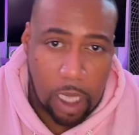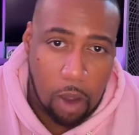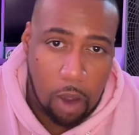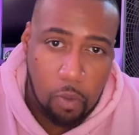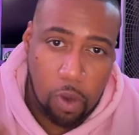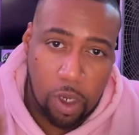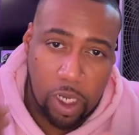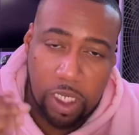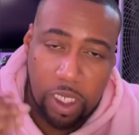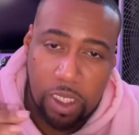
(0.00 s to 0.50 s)
I
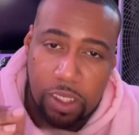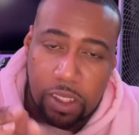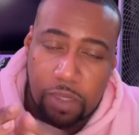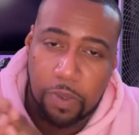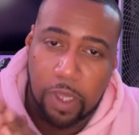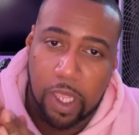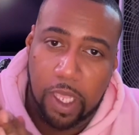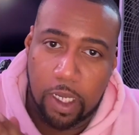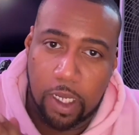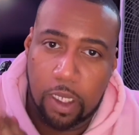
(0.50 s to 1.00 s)
want to
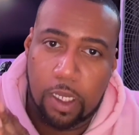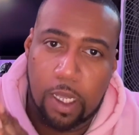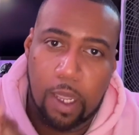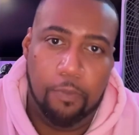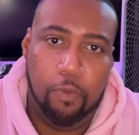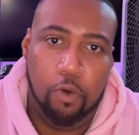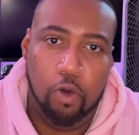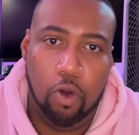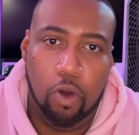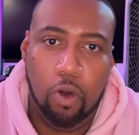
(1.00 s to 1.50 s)
explain a
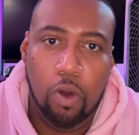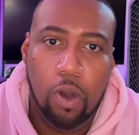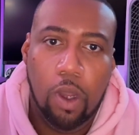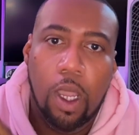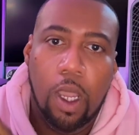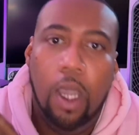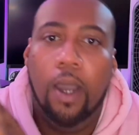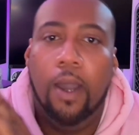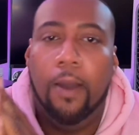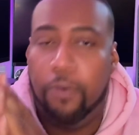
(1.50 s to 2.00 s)
couple
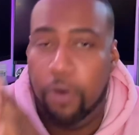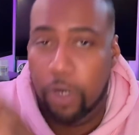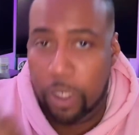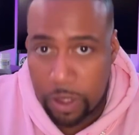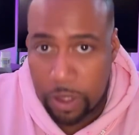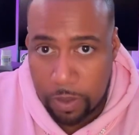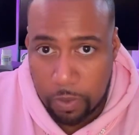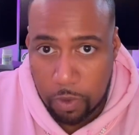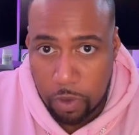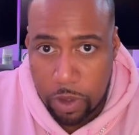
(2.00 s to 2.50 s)
of
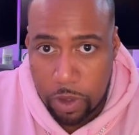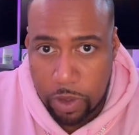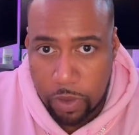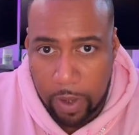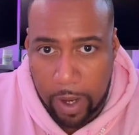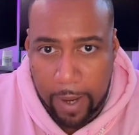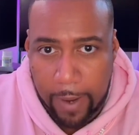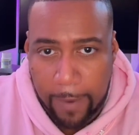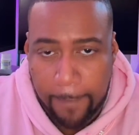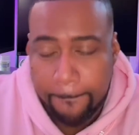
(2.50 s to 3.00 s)
principles,
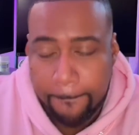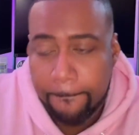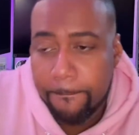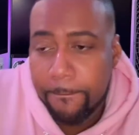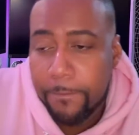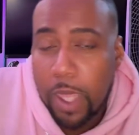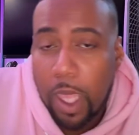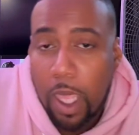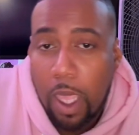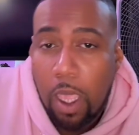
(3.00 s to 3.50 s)
right?
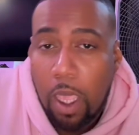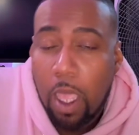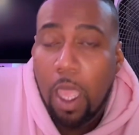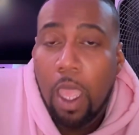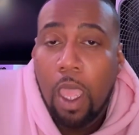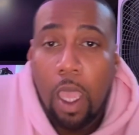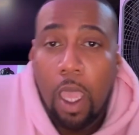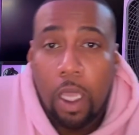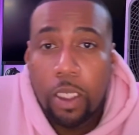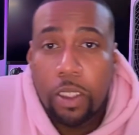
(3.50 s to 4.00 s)

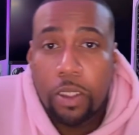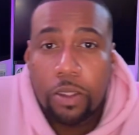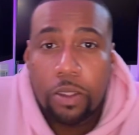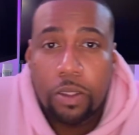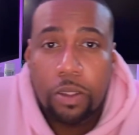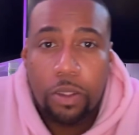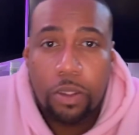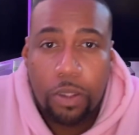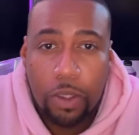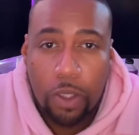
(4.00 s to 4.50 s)

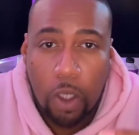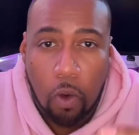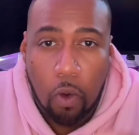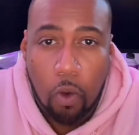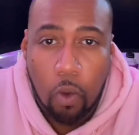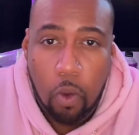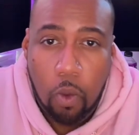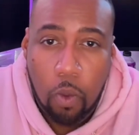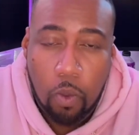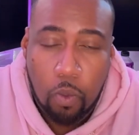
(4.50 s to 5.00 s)

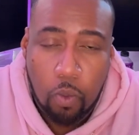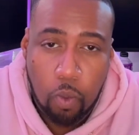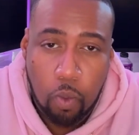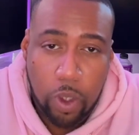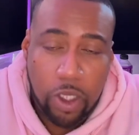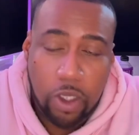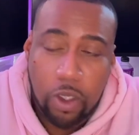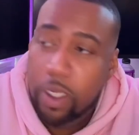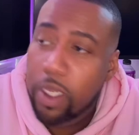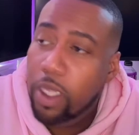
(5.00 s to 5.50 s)
So
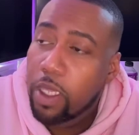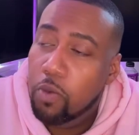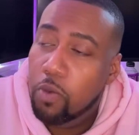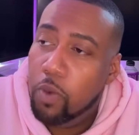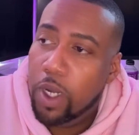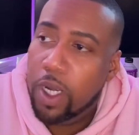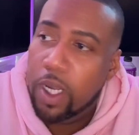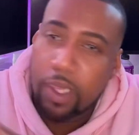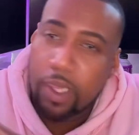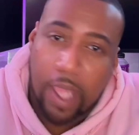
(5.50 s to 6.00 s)
when you're dealing
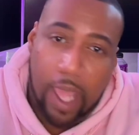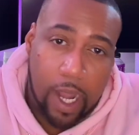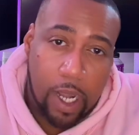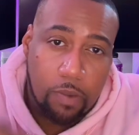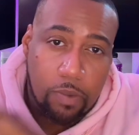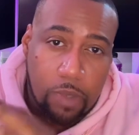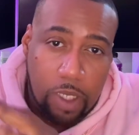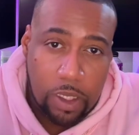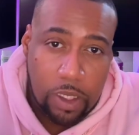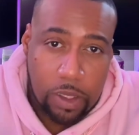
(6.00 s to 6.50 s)
with a lot
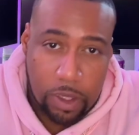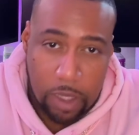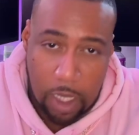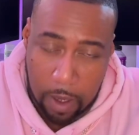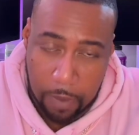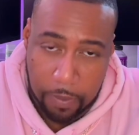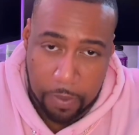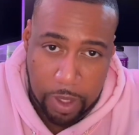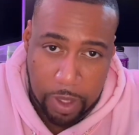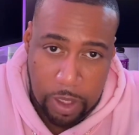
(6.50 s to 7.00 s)
of these
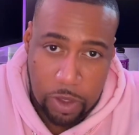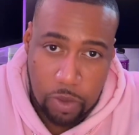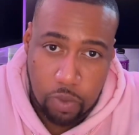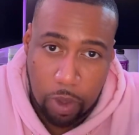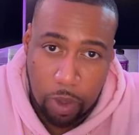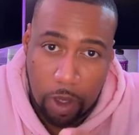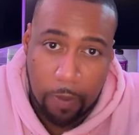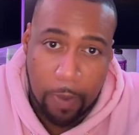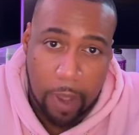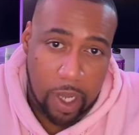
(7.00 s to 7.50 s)
companies,
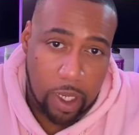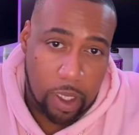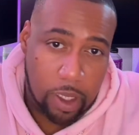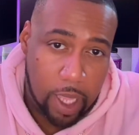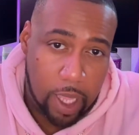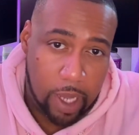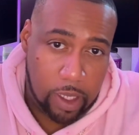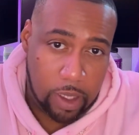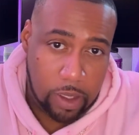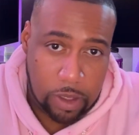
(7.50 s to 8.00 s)
when you're buying a
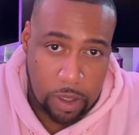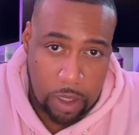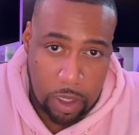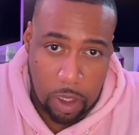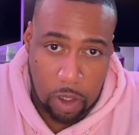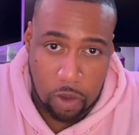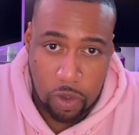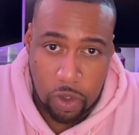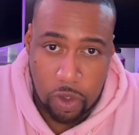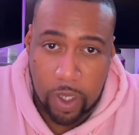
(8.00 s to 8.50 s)
lot of these
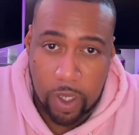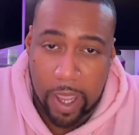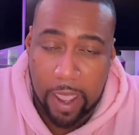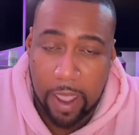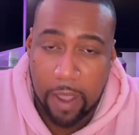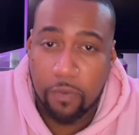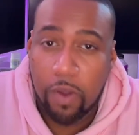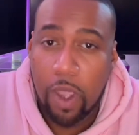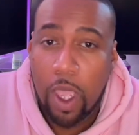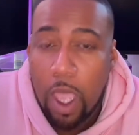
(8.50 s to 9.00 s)
clothes, you
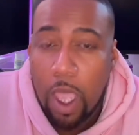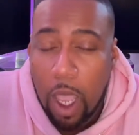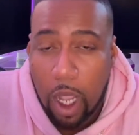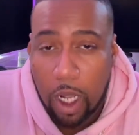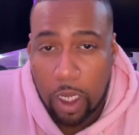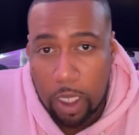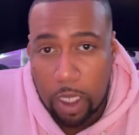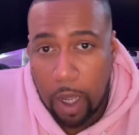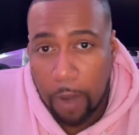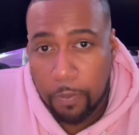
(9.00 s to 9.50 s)
have a
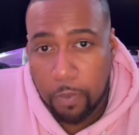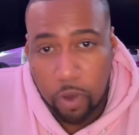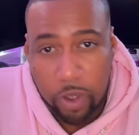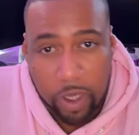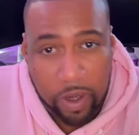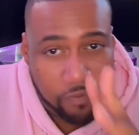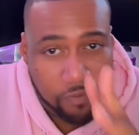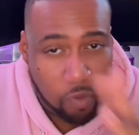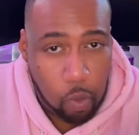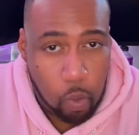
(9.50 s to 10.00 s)
couple of
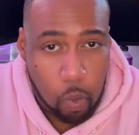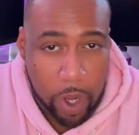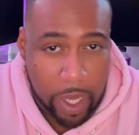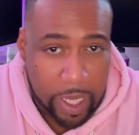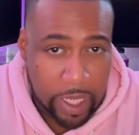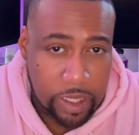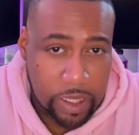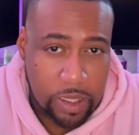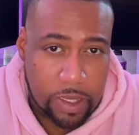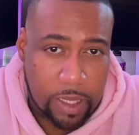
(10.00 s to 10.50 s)
different
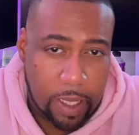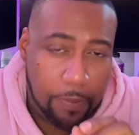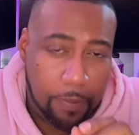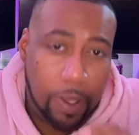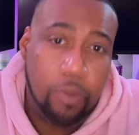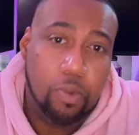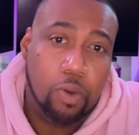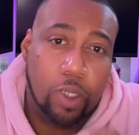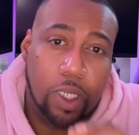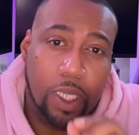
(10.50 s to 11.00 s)
ways that
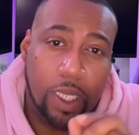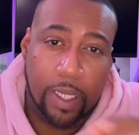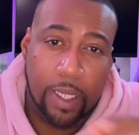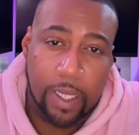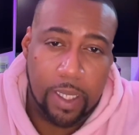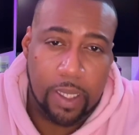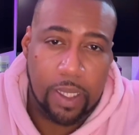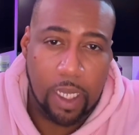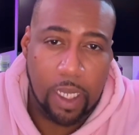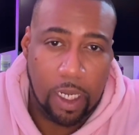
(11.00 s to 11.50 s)
people can
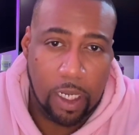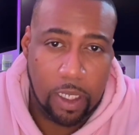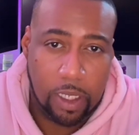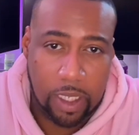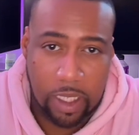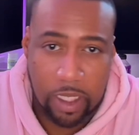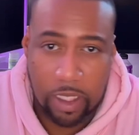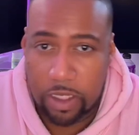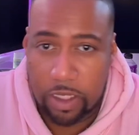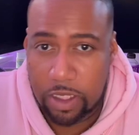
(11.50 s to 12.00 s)
get their
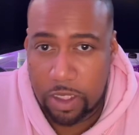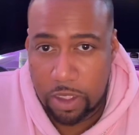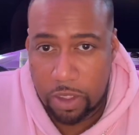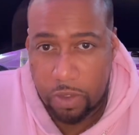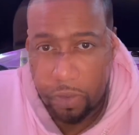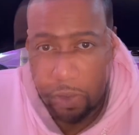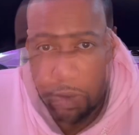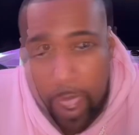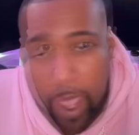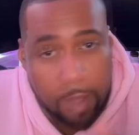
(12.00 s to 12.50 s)
gear to
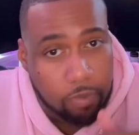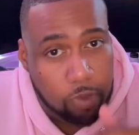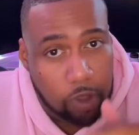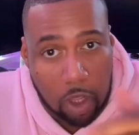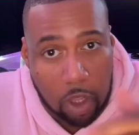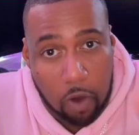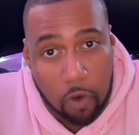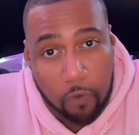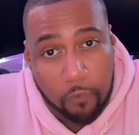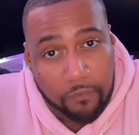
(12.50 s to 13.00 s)
you. You have the
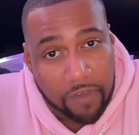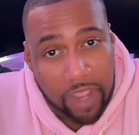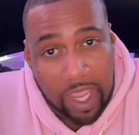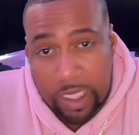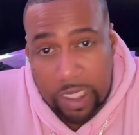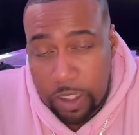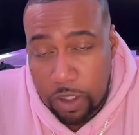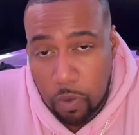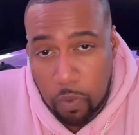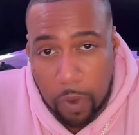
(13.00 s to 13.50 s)

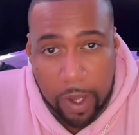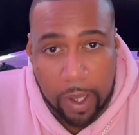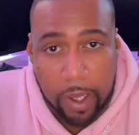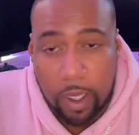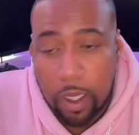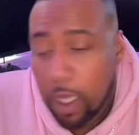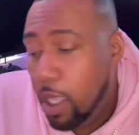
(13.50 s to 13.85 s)
old-fashioned way.